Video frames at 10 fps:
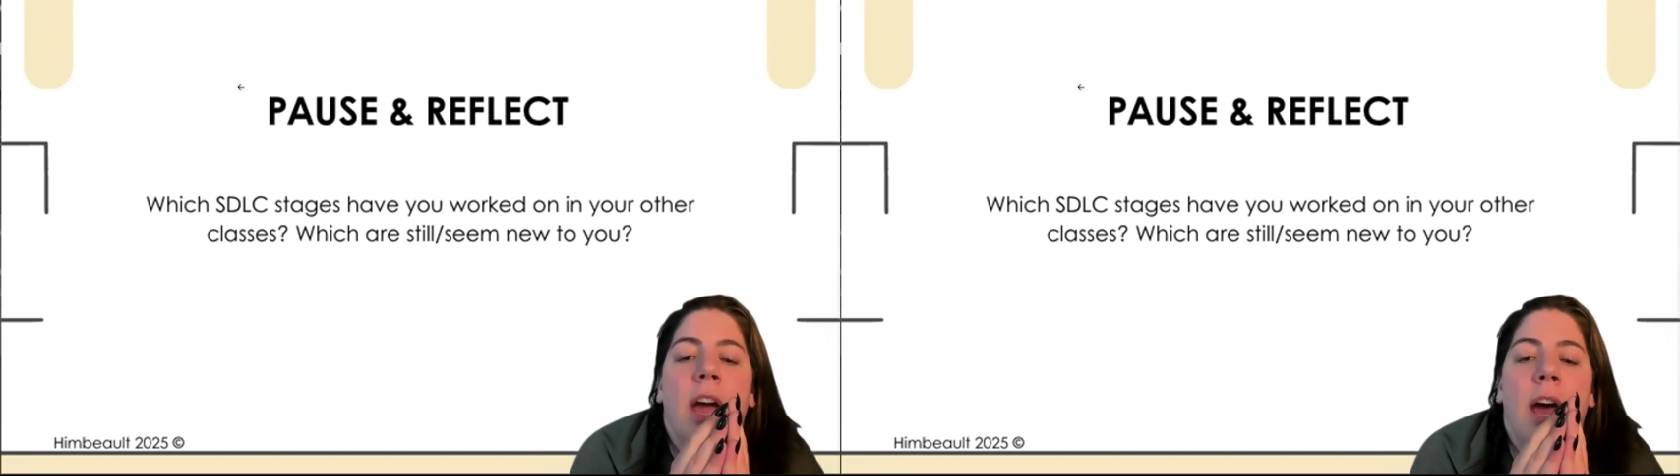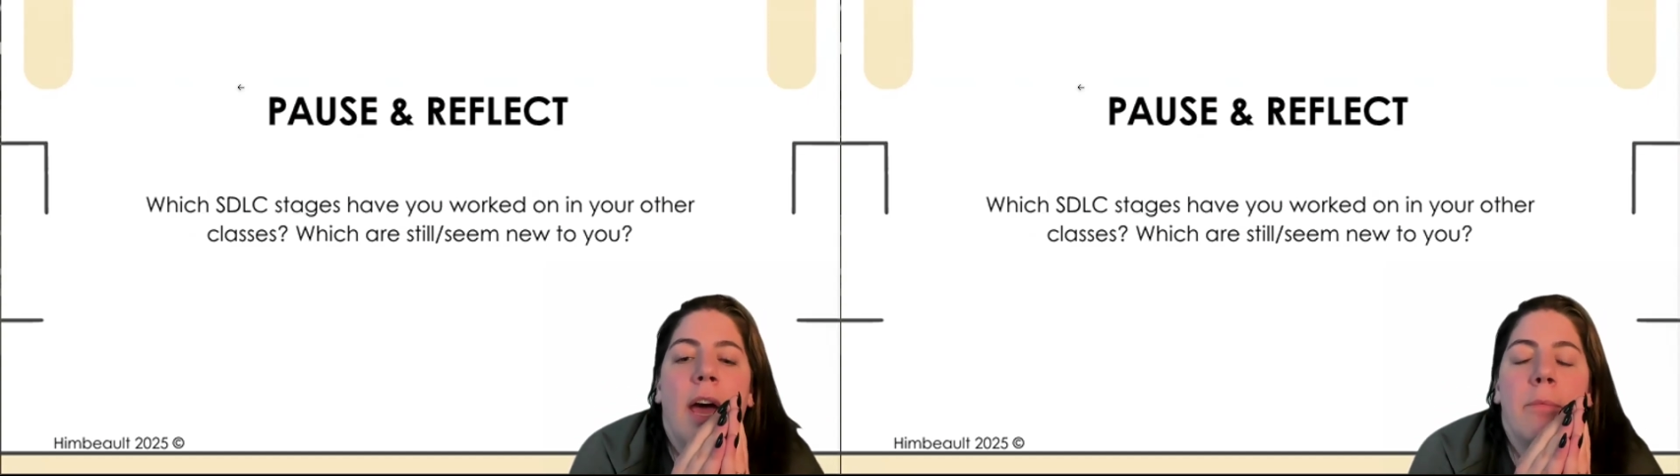
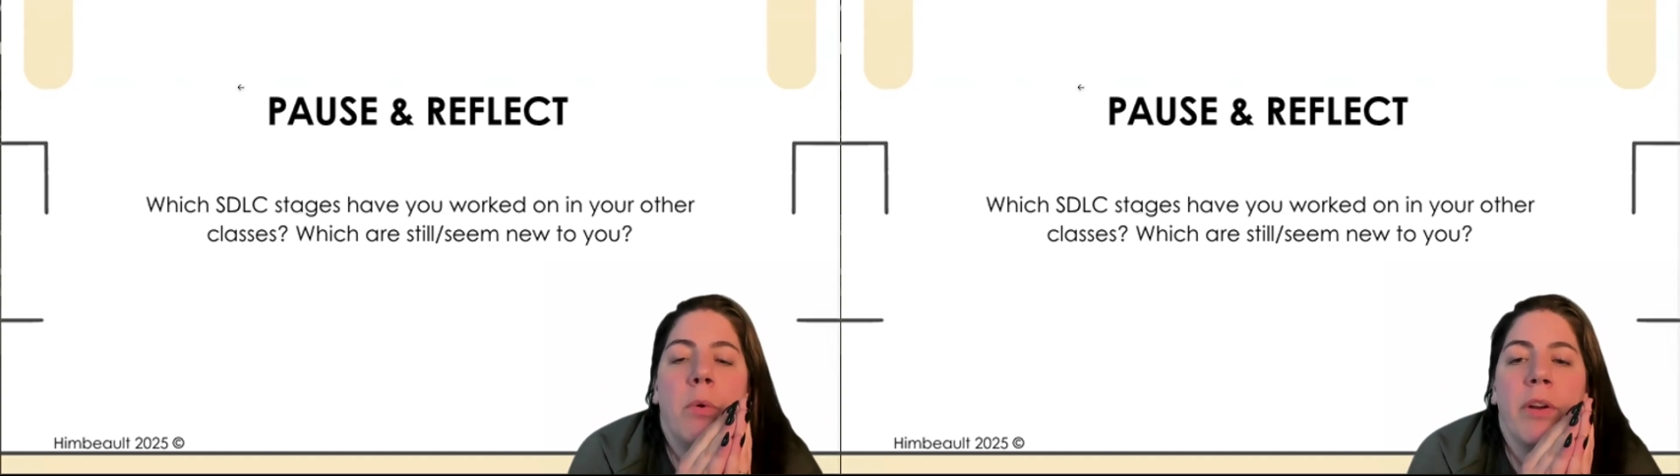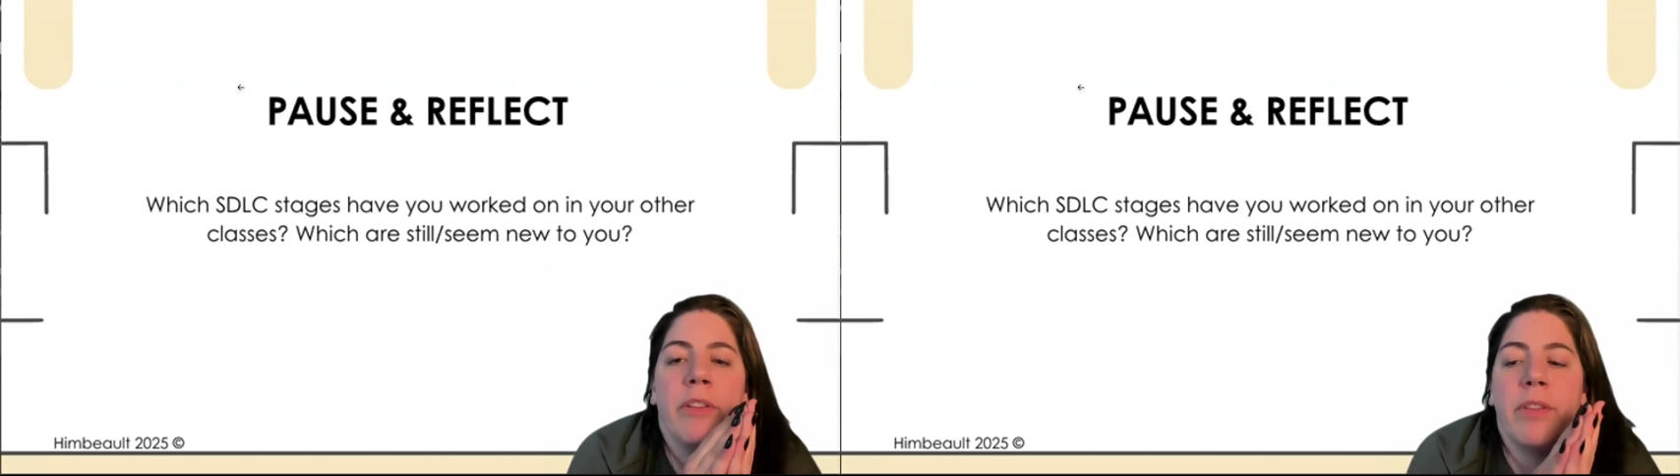
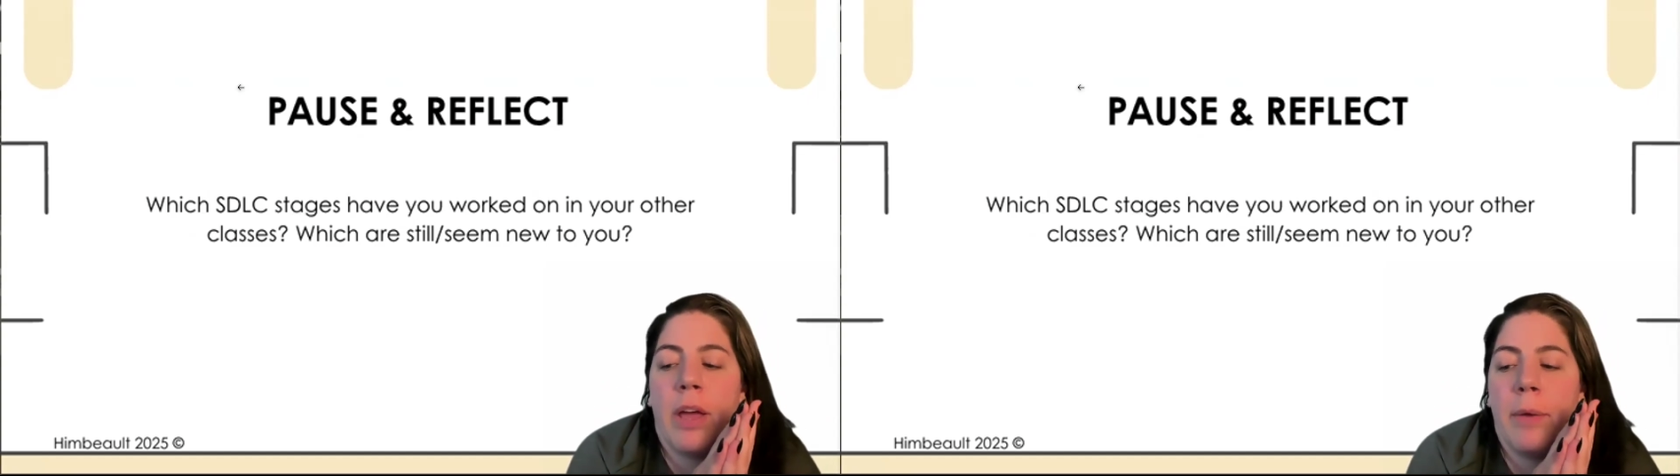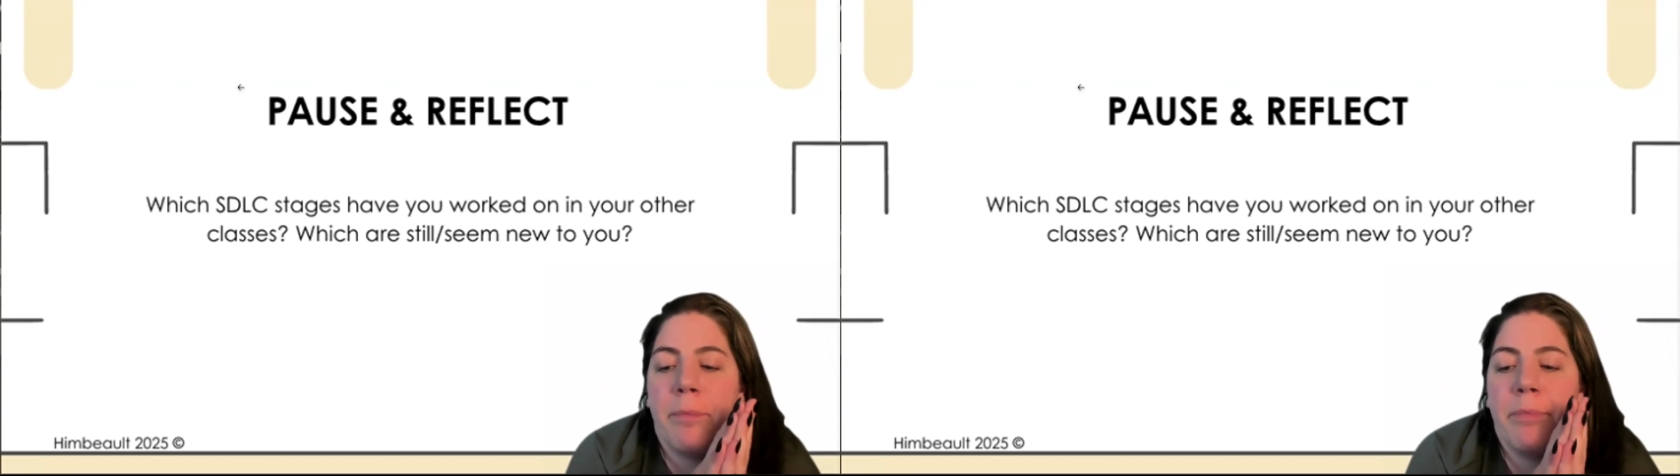or
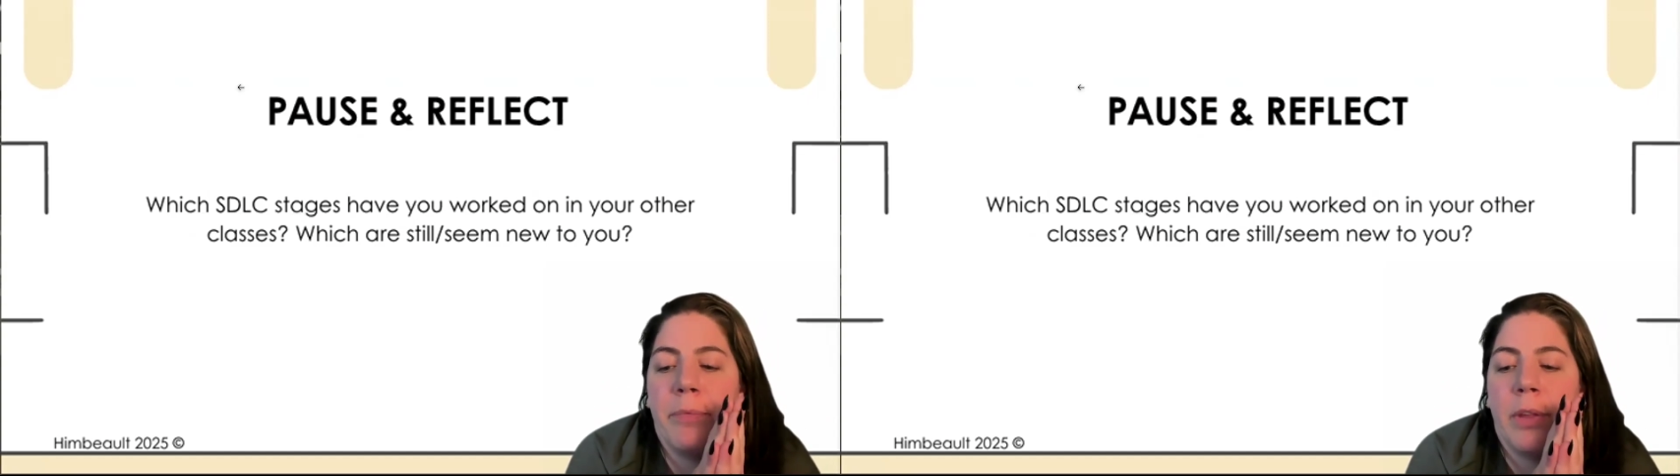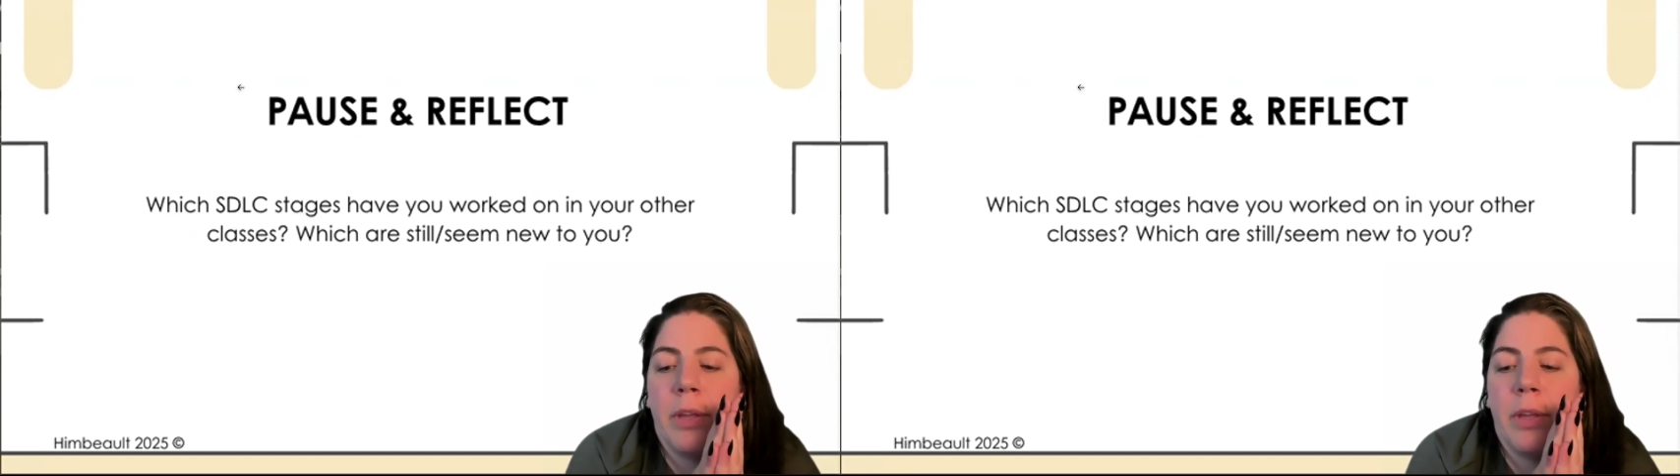some